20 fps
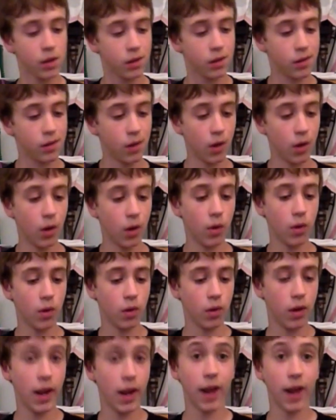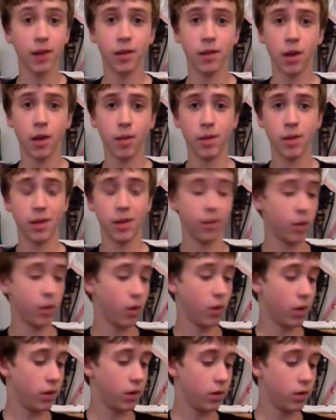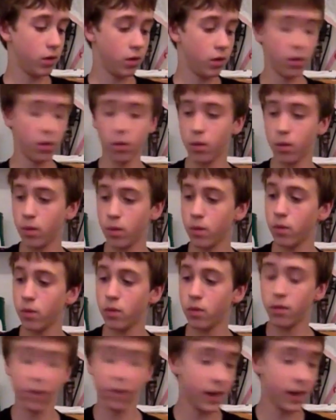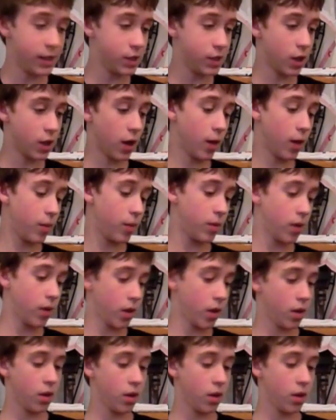So next up is I'm going to finish up